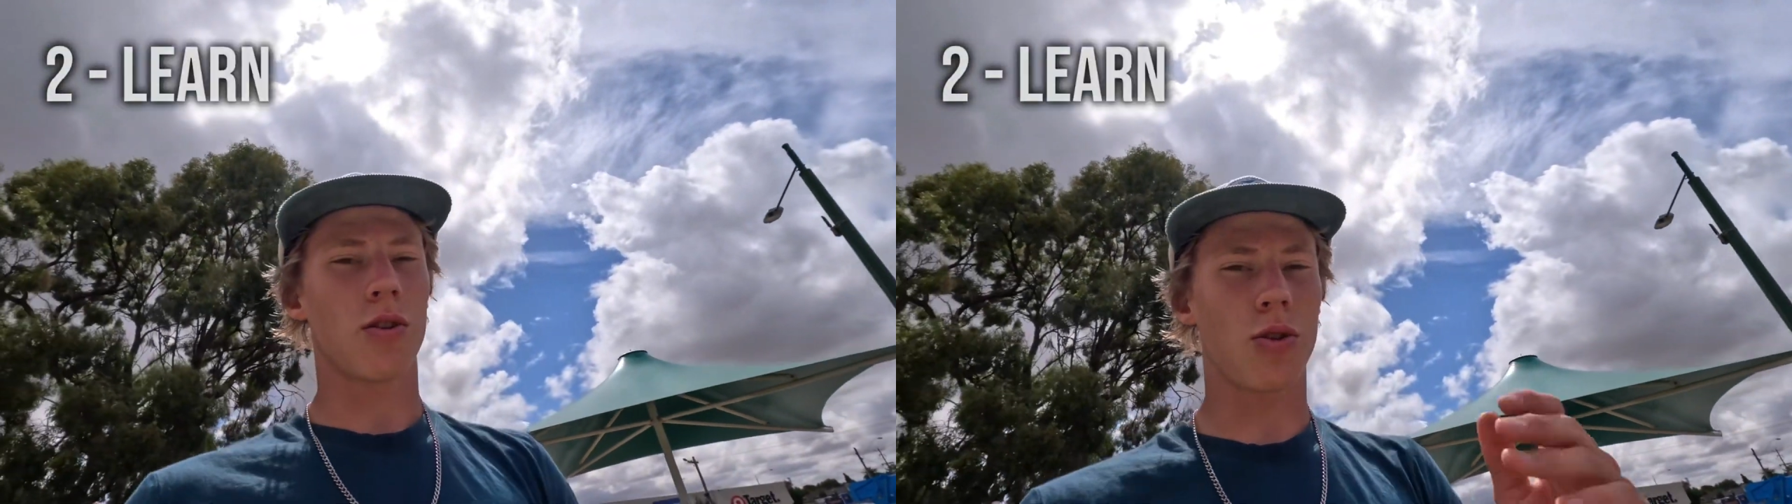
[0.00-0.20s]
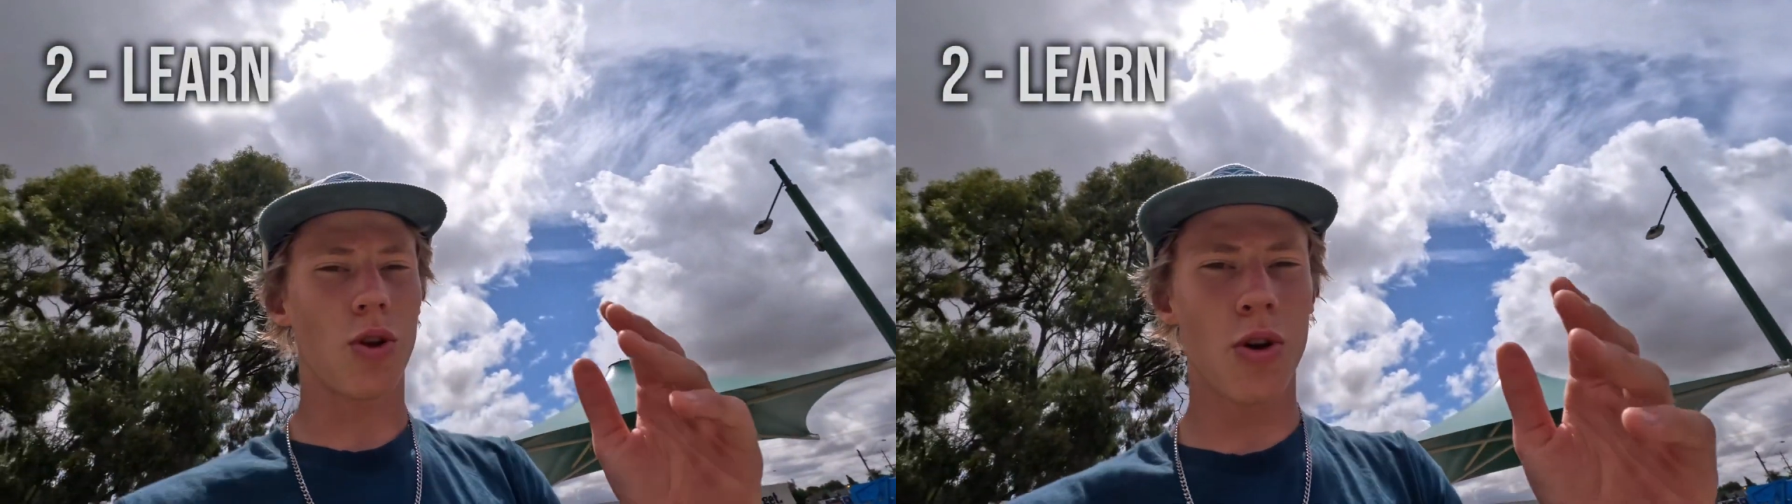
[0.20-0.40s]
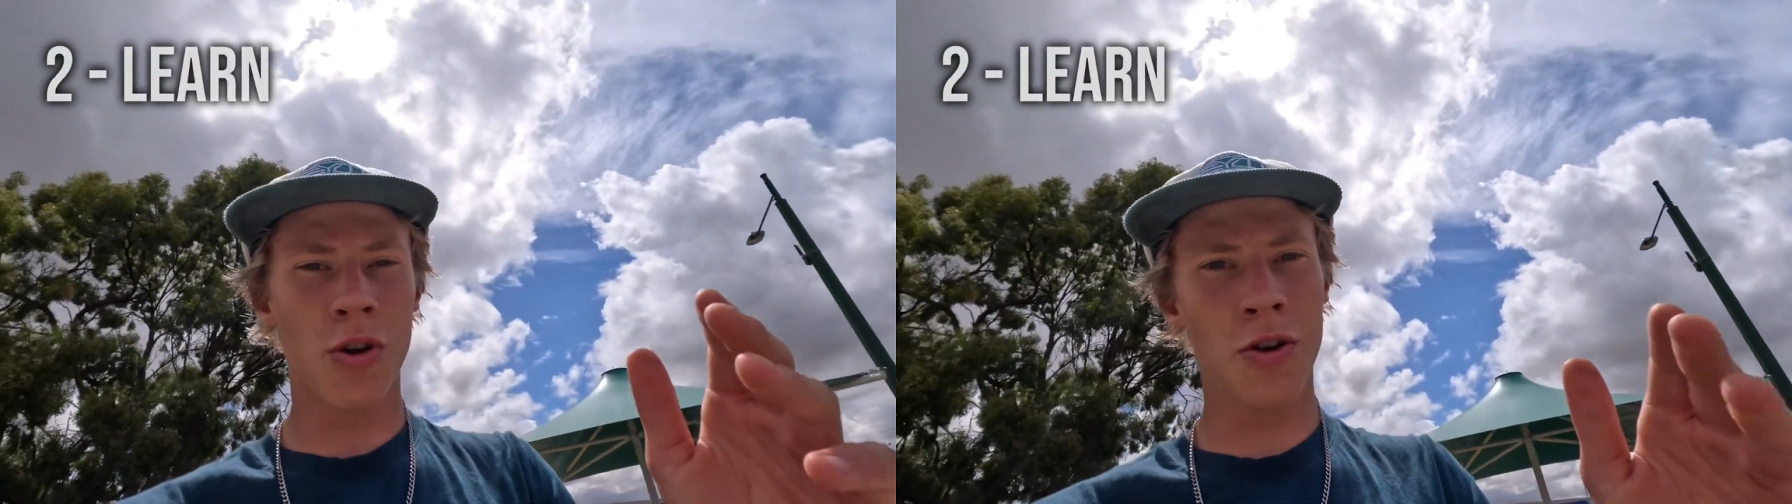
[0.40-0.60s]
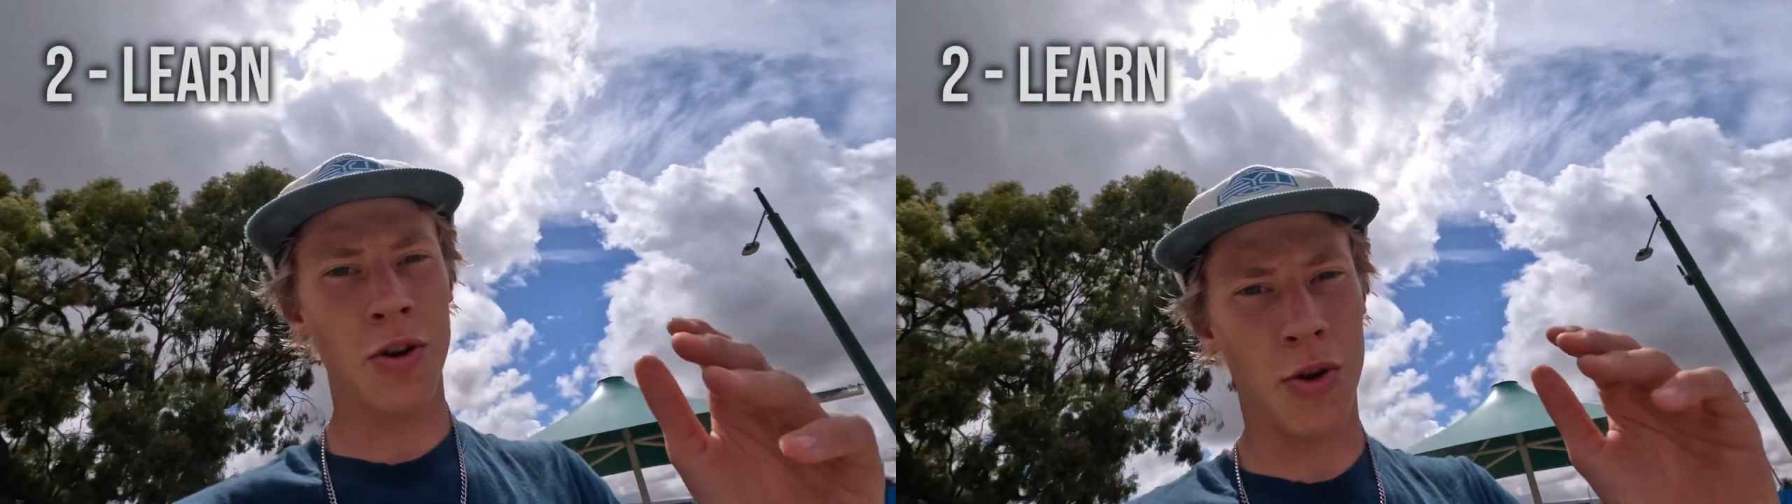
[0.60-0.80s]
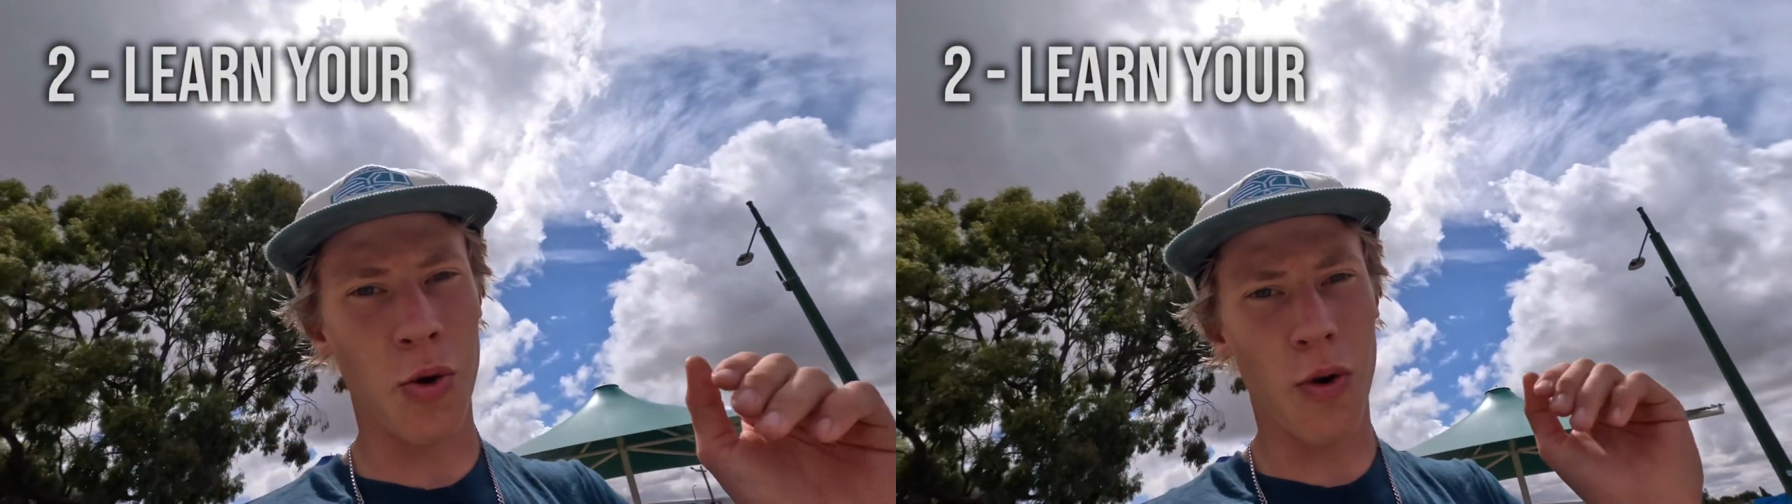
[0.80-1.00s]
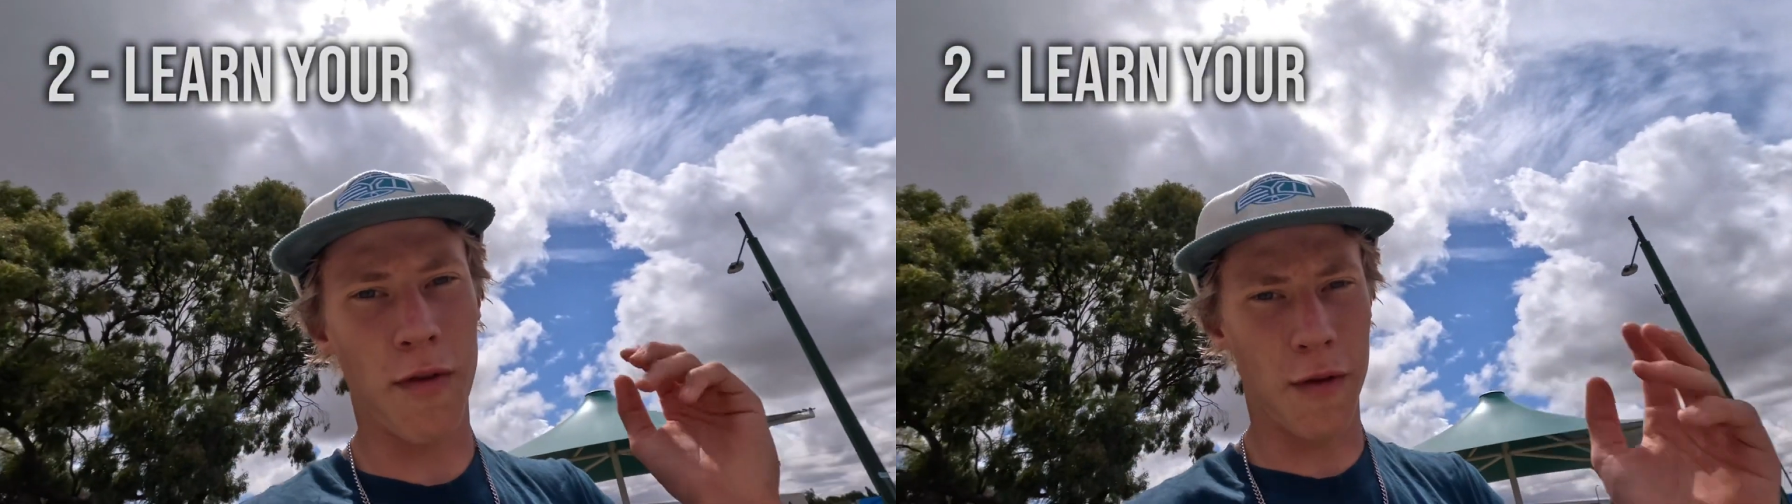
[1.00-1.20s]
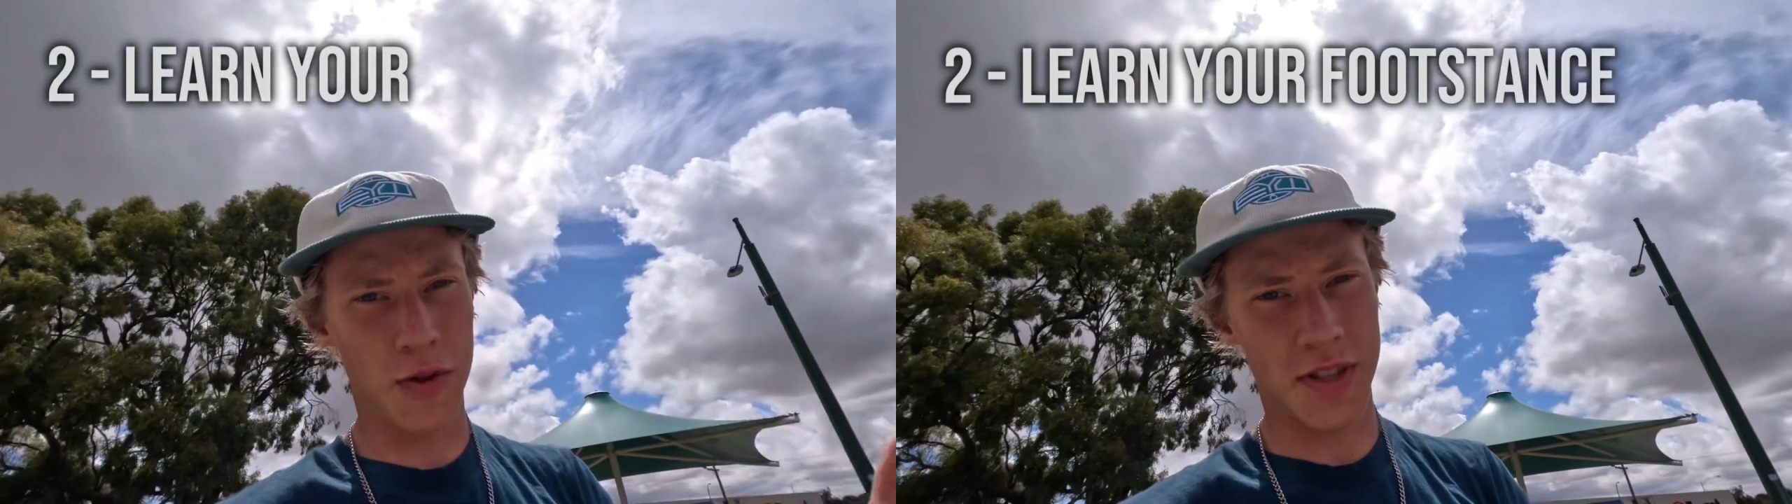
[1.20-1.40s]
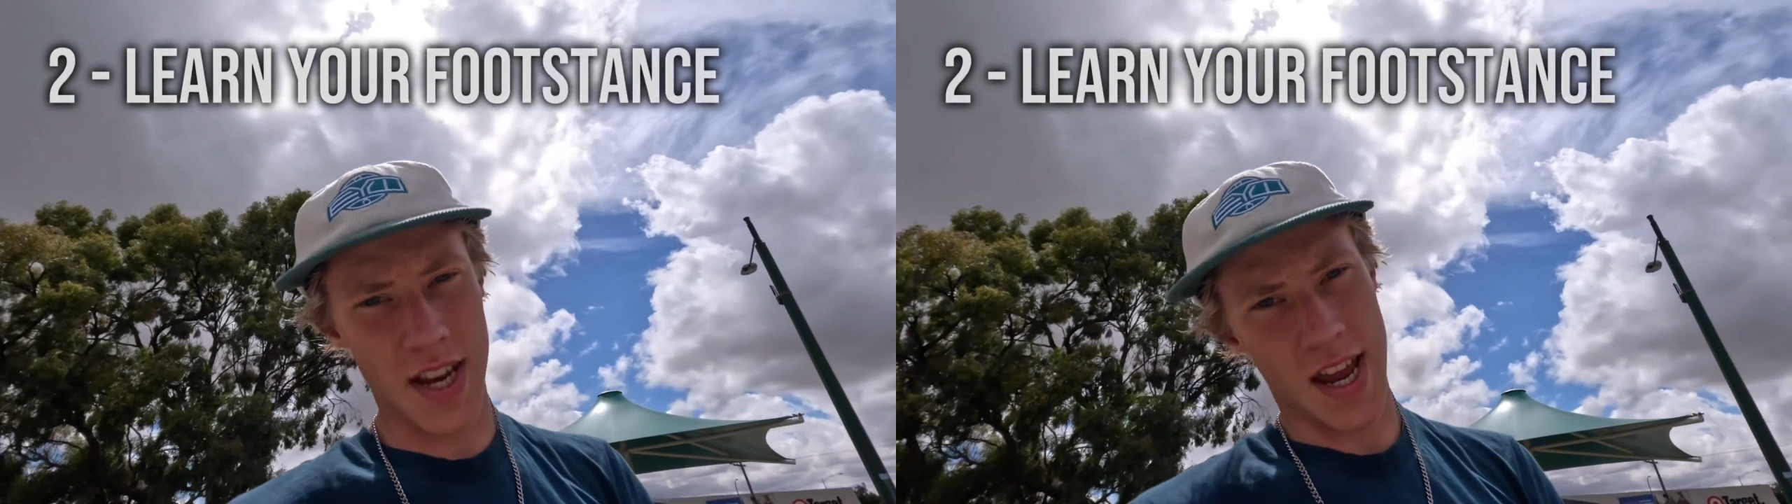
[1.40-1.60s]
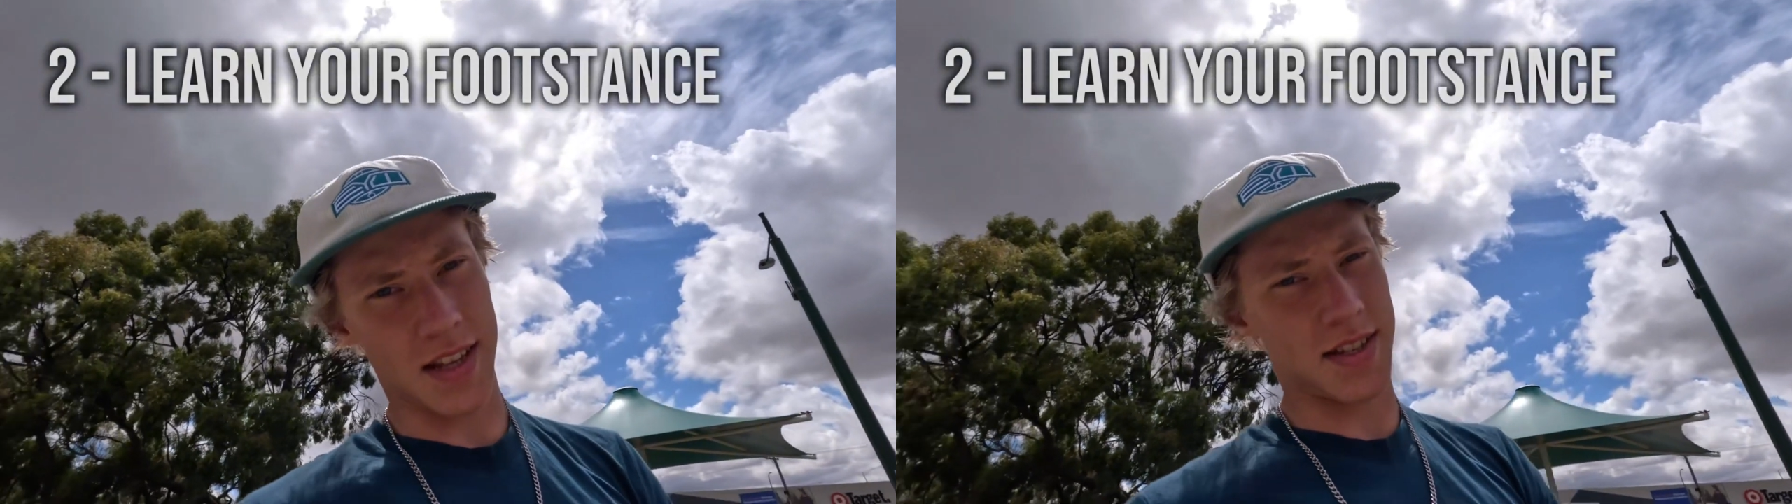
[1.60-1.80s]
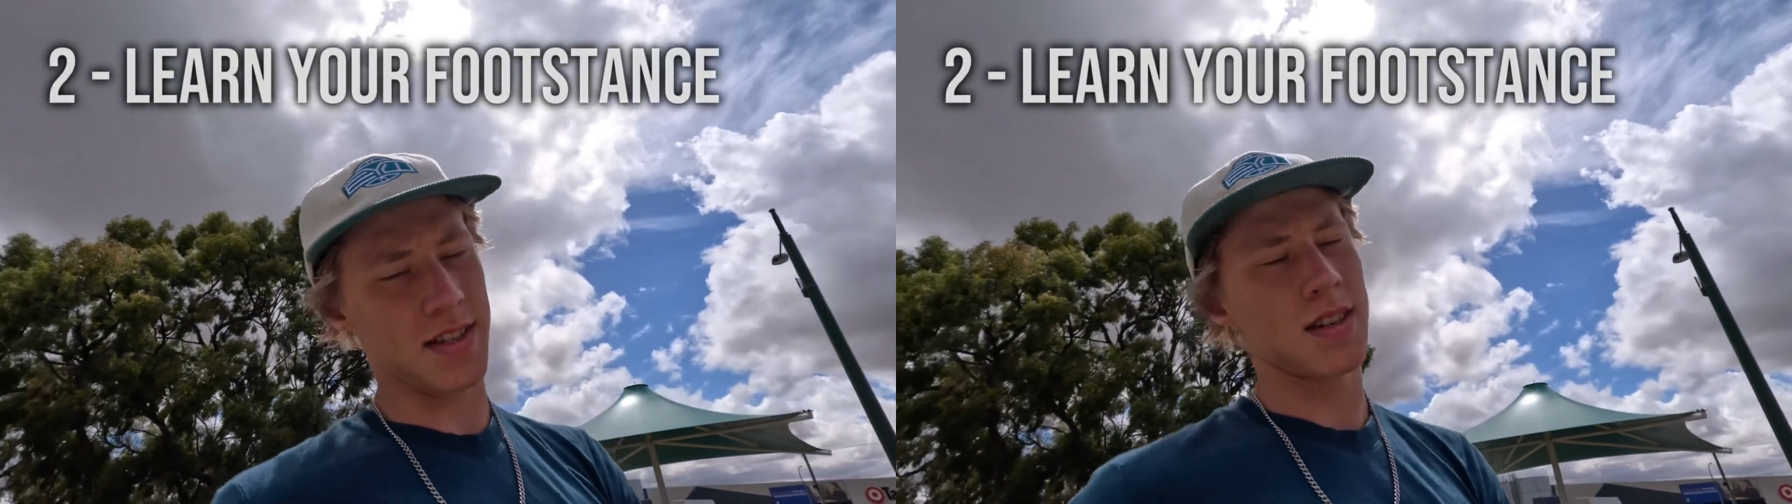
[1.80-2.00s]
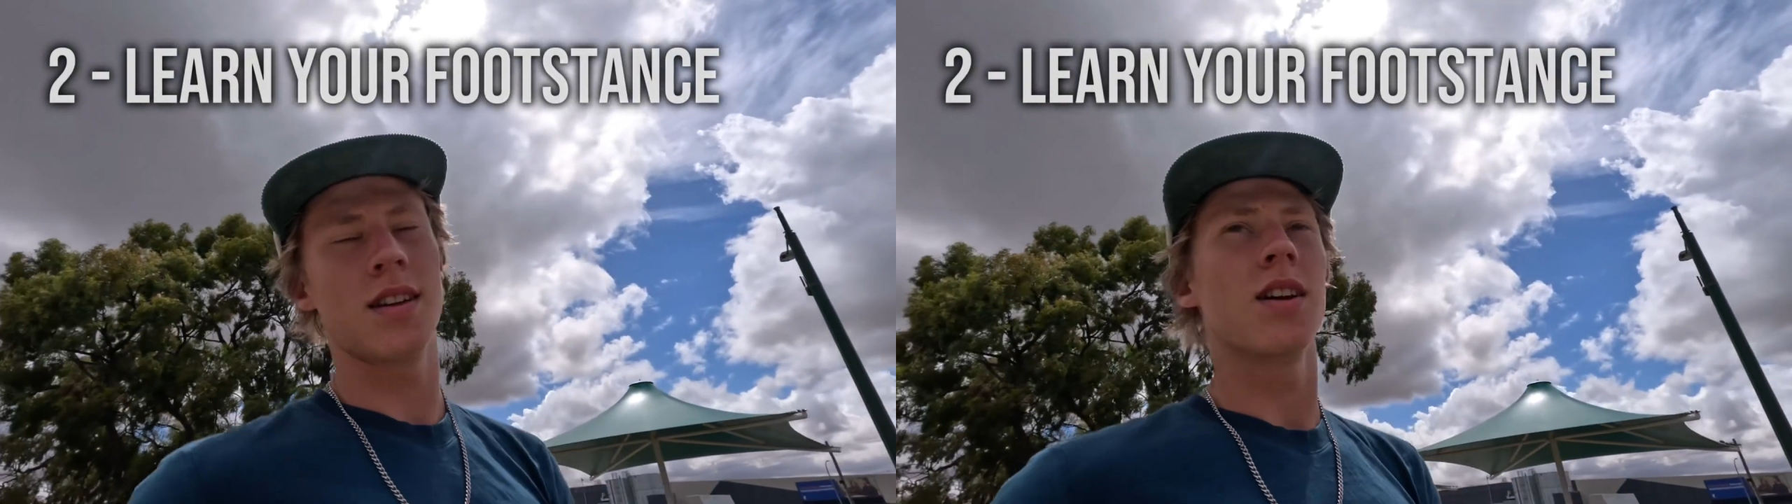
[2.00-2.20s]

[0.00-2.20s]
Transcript: learn your foot stance.